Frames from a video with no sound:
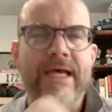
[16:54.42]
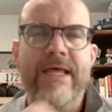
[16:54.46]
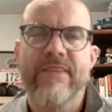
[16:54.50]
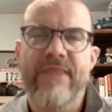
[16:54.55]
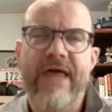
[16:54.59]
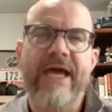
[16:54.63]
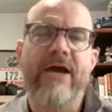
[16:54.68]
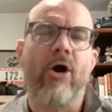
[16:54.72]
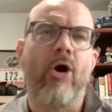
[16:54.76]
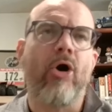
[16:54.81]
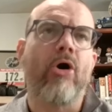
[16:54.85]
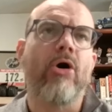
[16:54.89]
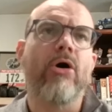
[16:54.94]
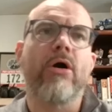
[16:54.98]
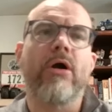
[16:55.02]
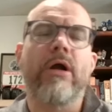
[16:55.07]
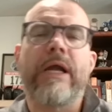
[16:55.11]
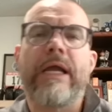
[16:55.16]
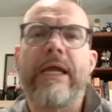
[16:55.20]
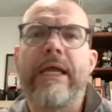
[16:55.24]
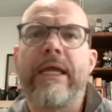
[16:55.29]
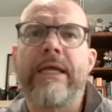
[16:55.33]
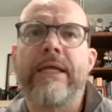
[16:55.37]
They
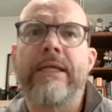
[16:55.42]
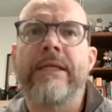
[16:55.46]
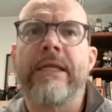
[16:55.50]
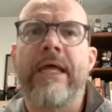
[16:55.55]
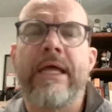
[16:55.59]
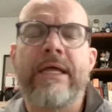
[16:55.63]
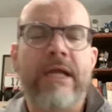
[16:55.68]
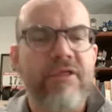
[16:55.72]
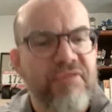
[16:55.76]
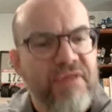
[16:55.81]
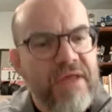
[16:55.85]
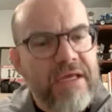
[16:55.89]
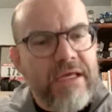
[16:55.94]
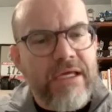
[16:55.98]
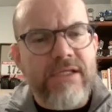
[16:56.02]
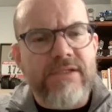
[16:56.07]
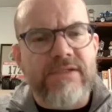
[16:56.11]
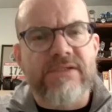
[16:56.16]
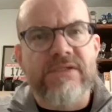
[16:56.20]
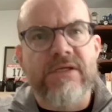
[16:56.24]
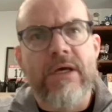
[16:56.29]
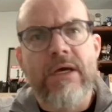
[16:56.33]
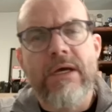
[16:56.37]
are, and and I think
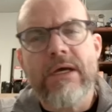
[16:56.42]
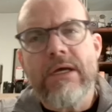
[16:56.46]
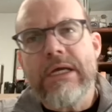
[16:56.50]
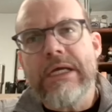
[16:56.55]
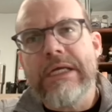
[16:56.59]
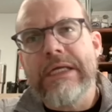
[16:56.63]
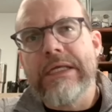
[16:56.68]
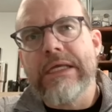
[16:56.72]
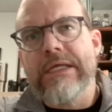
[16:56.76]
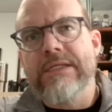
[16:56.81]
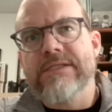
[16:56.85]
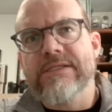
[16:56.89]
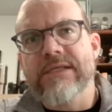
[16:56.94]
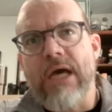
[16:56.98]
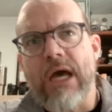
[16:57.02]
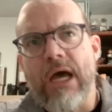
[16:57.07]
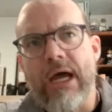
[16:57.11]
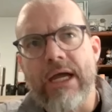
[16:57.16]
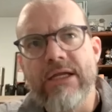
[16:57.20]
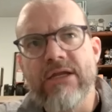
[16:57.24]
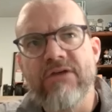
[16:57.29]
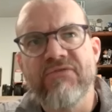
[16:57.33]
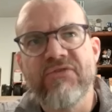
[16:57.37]
it's it's
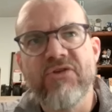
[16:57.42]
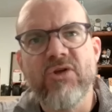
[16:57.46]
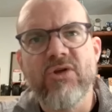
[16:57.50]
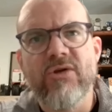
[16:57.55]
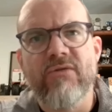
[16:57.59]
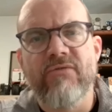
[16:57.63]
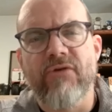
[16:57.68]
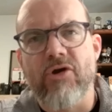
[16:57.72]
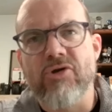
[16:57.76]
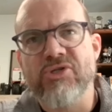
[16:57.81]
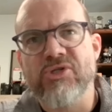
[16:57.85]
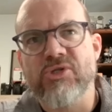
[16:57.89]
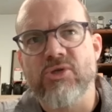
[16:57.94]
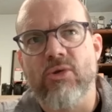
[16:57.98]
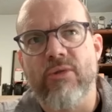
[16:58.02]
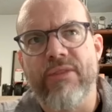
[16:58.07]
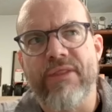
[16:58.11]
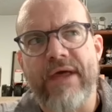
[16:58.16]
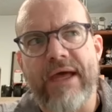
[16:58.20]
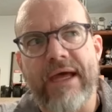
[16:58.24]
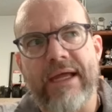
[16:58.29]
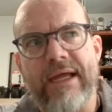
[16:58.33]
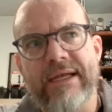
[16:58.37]
kind of universal
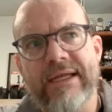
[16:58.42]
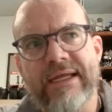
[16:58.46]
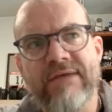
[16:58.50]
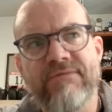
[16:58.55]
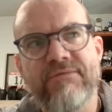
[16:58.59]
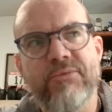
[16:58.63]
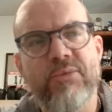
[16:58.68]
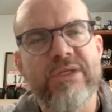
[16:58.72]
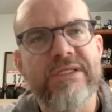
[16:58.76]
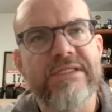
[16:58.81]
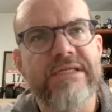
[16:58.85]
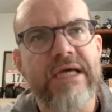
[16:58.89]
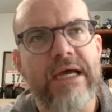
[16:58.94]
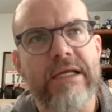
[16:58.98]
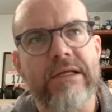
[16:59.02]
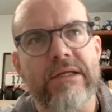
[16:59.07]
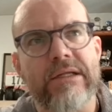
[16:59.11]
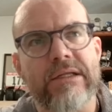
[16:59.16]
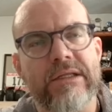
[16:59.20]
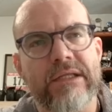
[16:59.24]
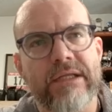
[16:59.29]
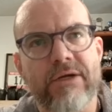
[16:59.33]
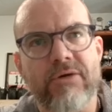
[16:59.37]
that even with
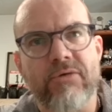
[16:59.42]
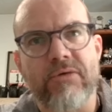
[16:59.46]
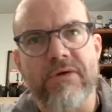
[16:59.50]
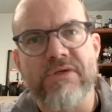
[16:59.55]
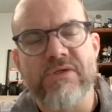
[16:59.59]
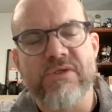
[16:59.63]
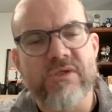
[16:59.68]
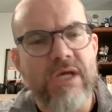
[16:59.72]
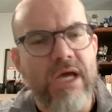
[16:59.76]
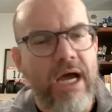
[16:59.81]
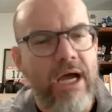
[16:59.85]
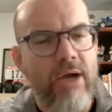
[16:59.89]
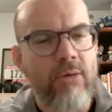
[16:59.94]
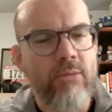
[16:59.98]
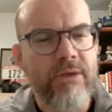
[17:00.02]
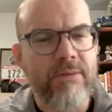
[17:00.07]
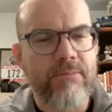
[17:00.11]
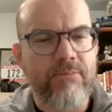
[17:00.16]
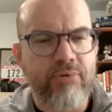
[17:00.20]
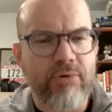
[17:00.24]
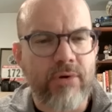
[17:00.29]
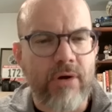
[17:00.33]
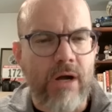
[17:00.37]
data literacy, I
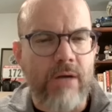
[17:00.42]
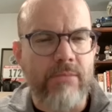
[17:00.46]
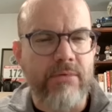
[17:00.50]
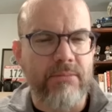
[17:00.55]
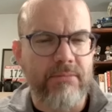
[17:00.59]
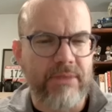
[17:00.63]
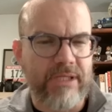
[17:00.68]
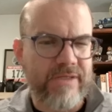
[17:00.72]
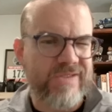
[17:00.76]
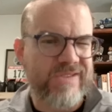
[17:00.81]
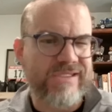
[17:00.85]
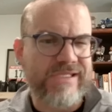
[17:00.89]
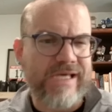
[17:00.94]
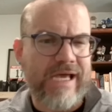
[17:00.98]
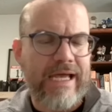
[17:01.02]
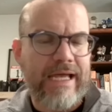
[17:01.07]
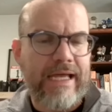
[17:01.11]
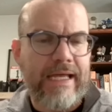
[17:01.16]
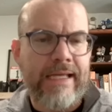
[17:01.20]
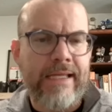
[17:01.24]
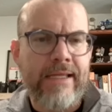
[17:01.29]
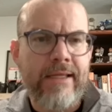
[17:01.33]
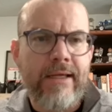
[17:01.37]
would probably
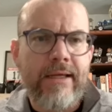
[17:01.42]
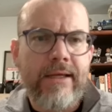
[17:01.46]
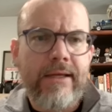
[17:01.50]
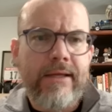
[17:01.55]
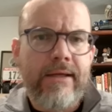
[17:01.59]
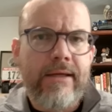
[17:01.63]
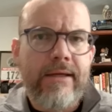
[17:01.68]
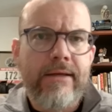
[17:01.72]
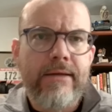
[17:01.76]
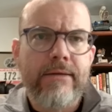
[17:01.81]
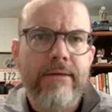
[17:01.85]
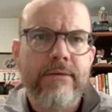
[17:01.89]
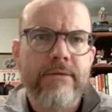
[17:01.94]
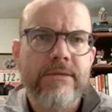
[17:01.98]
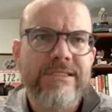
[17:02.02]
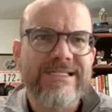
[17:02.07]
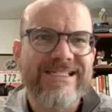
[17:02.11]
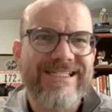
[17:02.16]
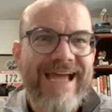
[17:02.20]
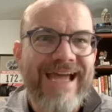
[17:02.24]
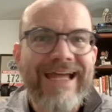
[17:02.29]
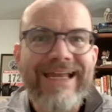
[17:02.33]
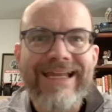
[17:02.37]
say
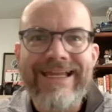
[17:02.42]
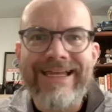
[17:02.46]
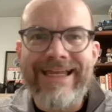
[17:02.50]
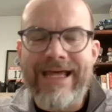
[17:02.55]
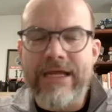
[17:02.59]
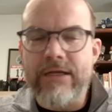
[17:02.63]
data and